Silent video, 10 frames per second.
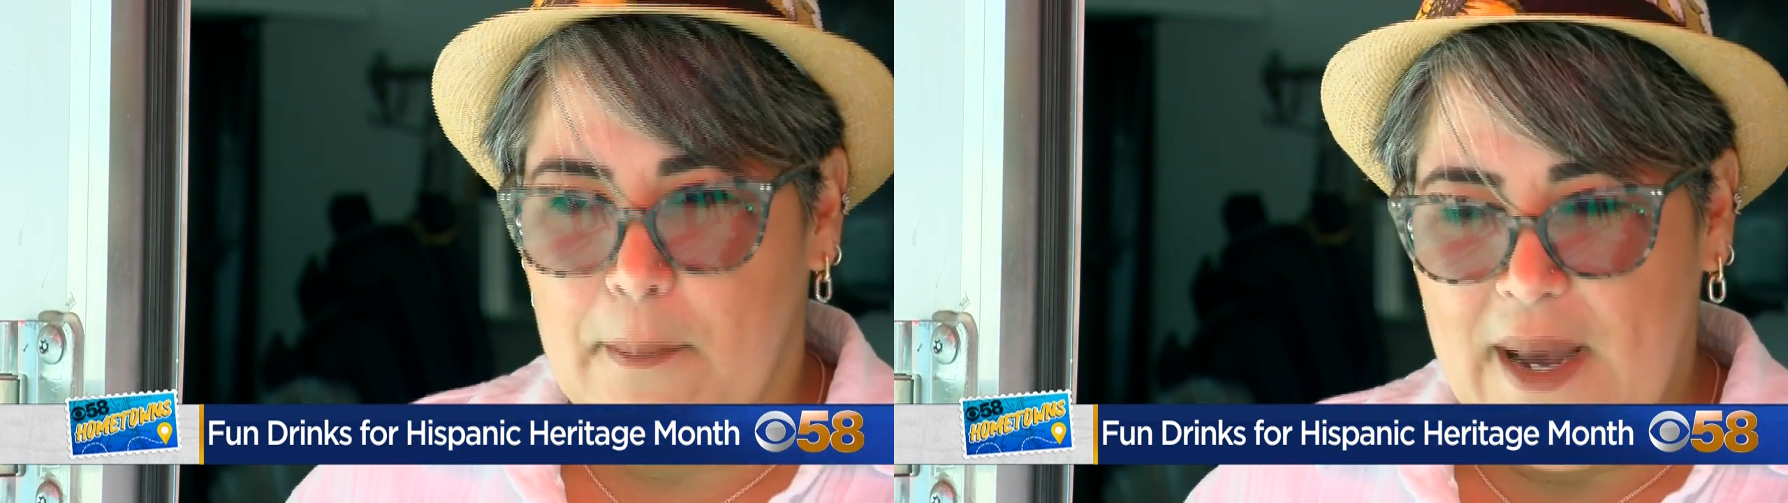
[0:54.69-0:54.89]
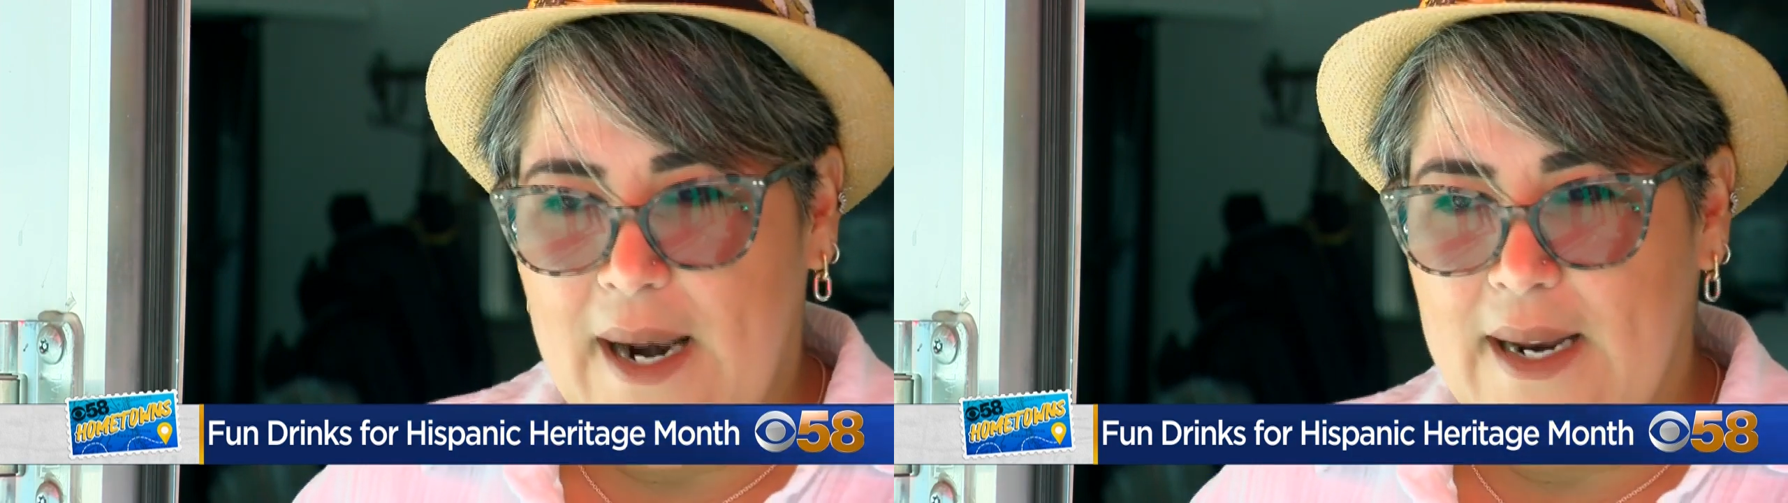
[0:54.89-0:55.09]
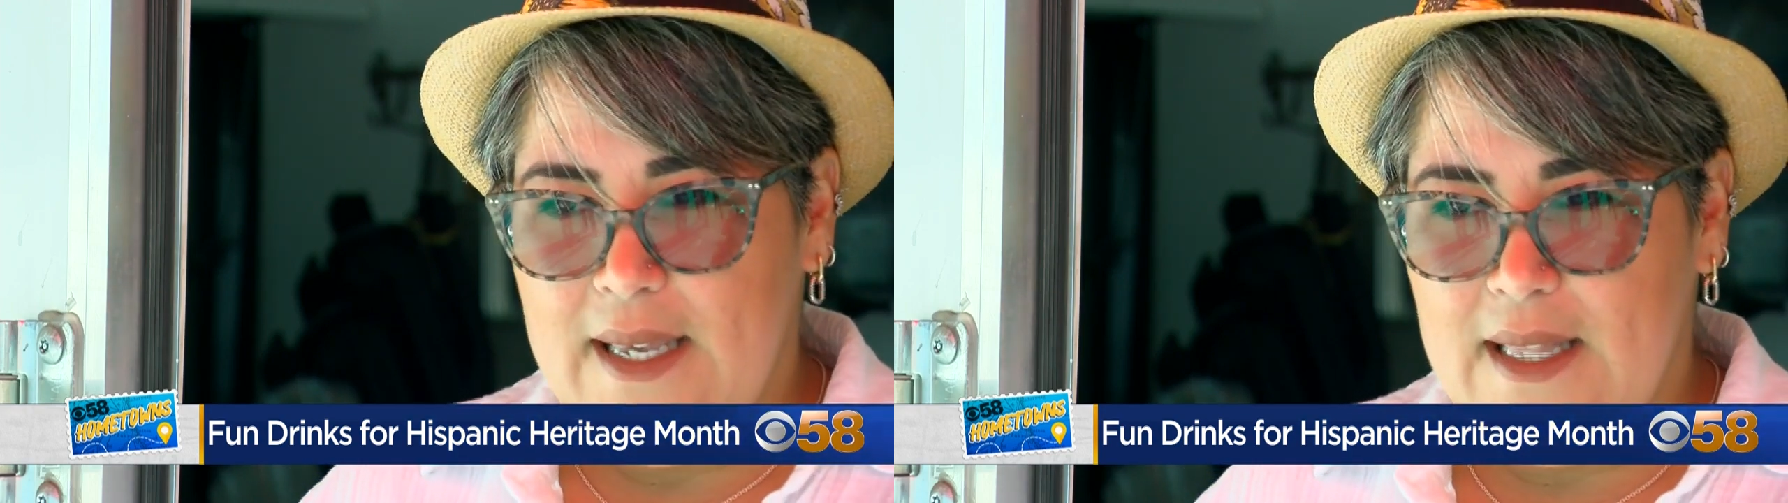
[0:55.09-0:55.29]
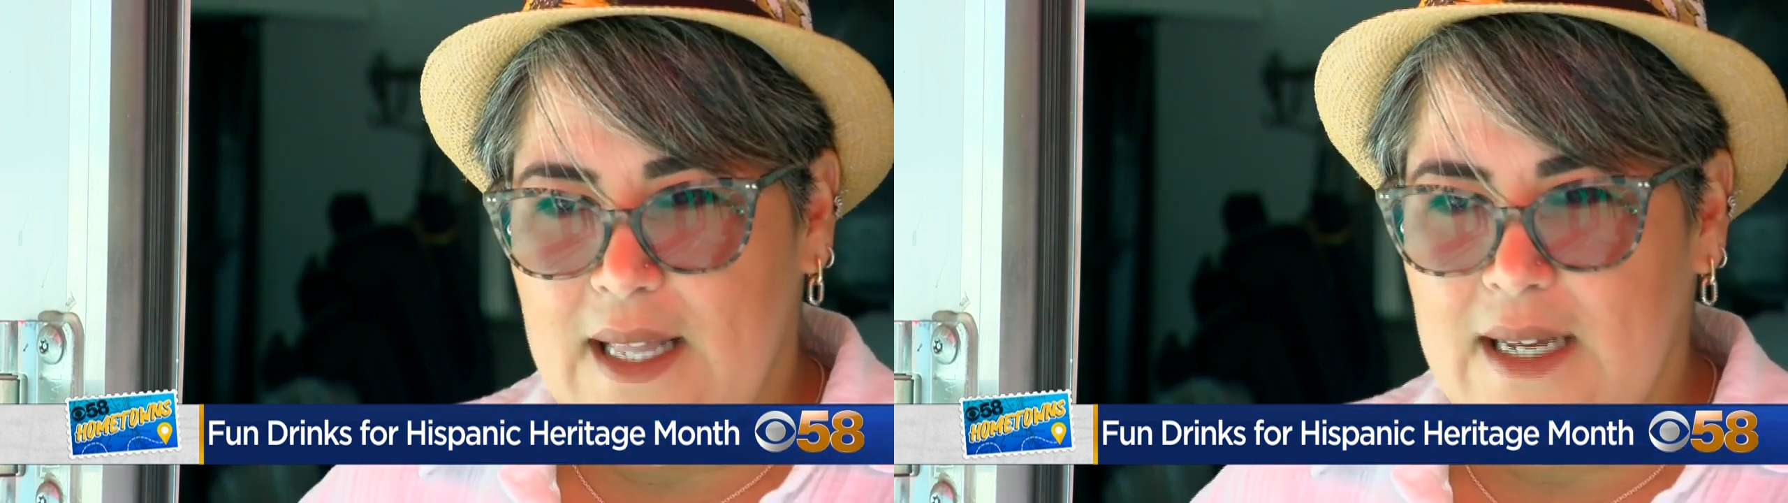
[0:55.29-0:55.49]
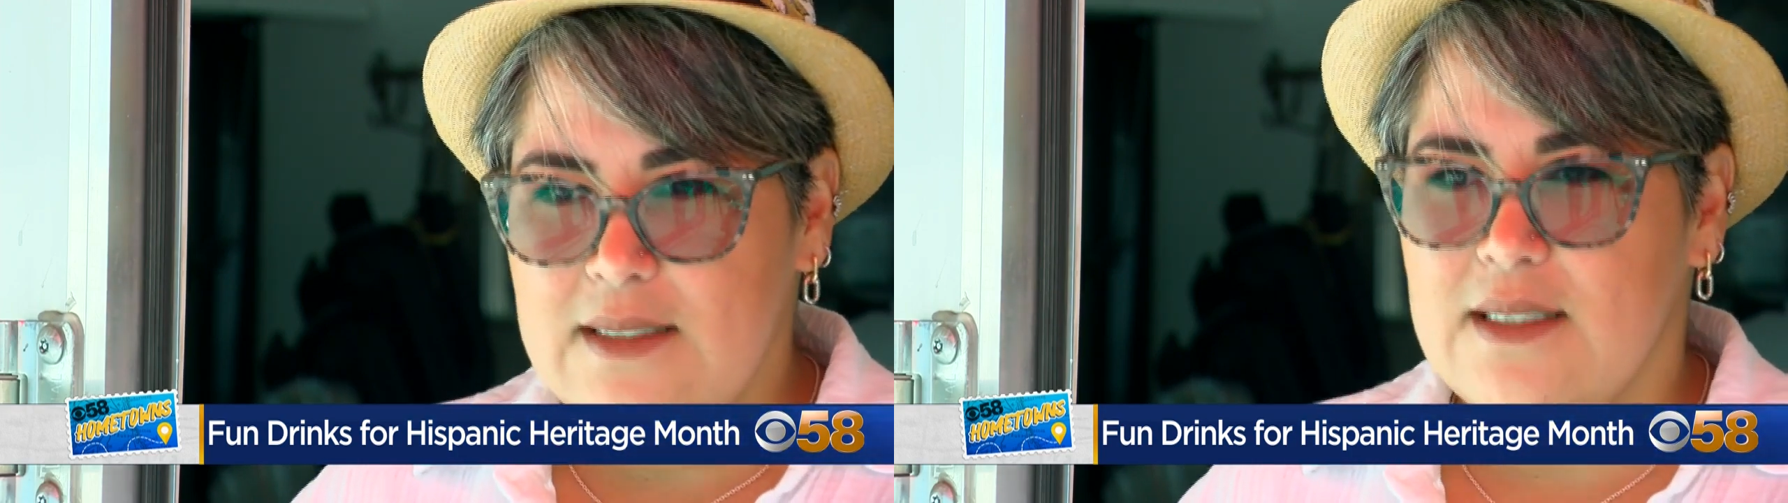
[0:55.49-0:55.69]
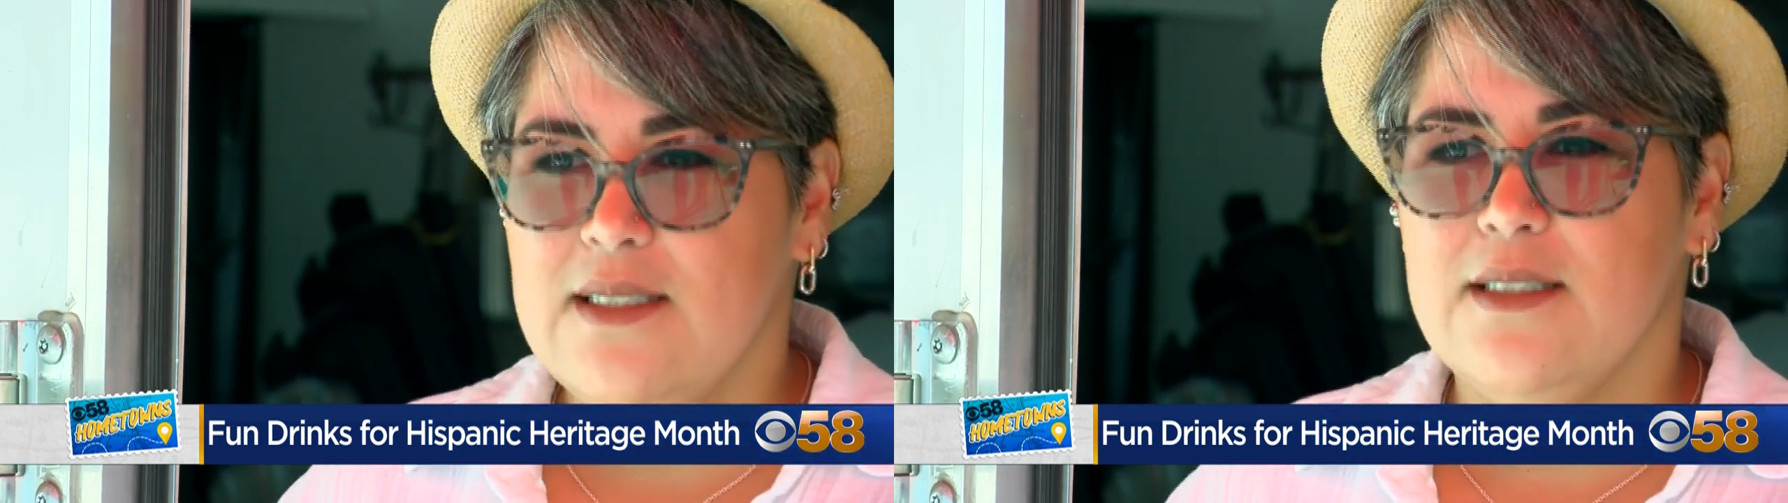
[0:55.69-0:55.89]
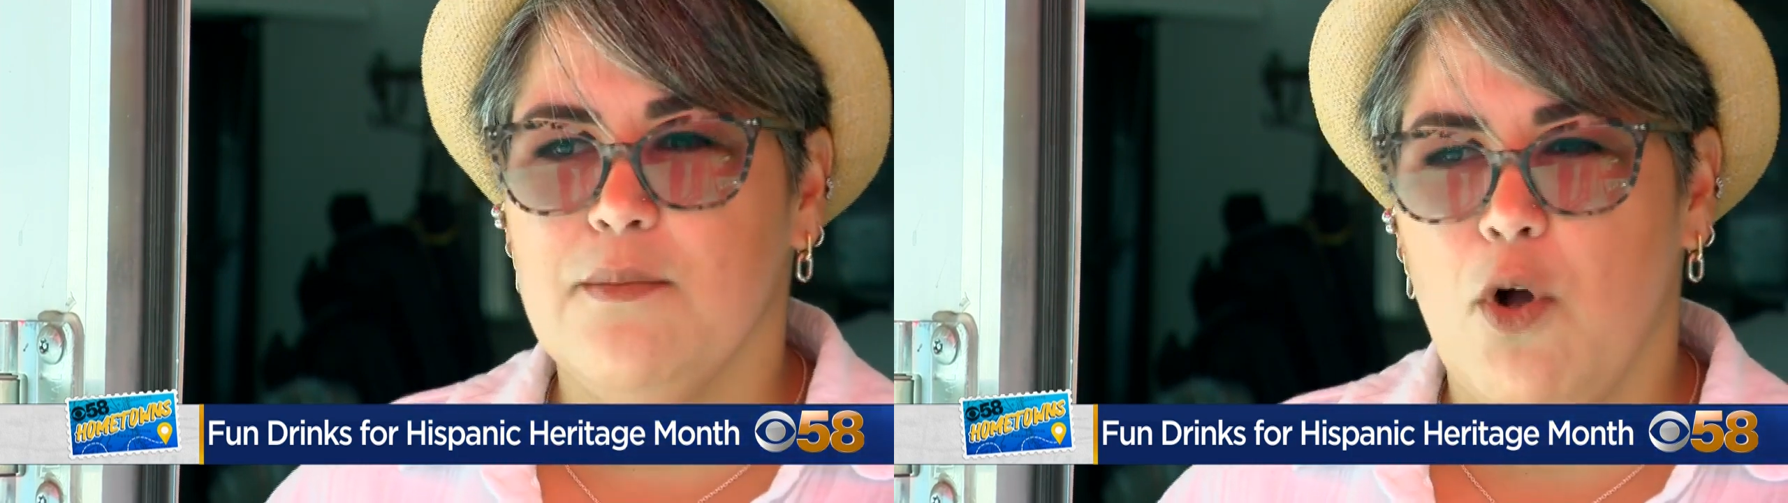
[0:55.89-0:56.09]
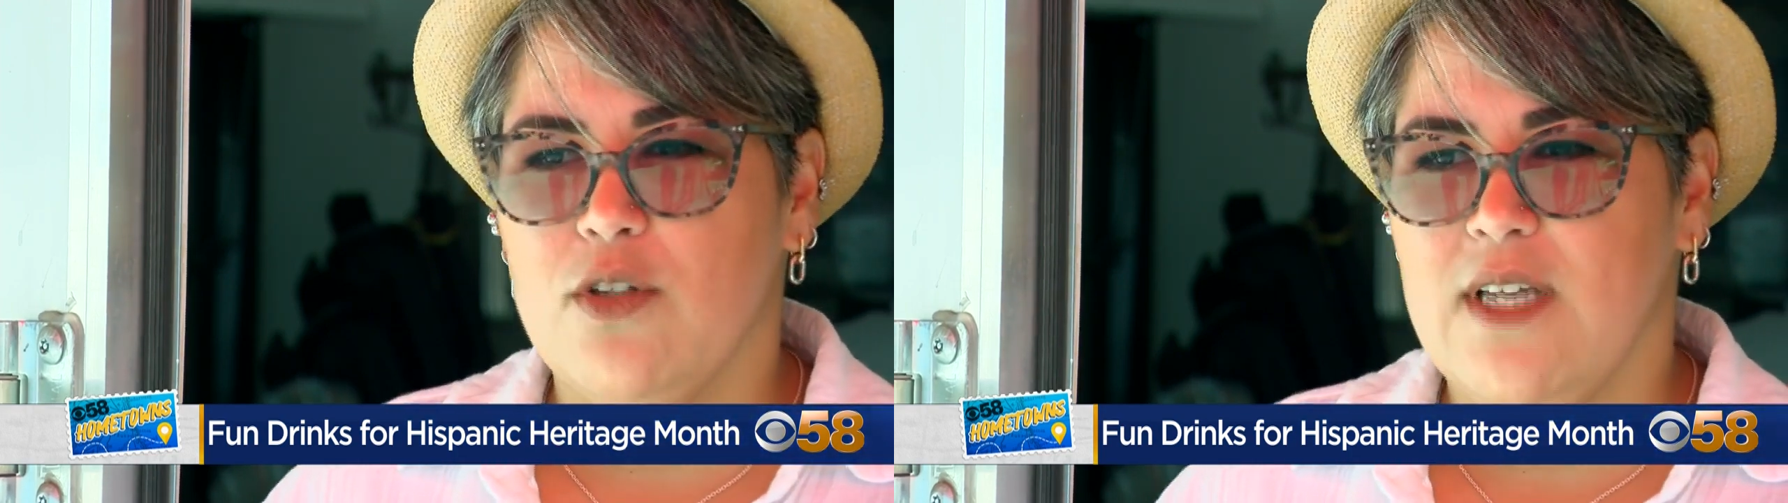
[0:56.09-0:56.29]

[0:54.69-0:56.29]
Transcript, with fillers: Barranquitas. It's a small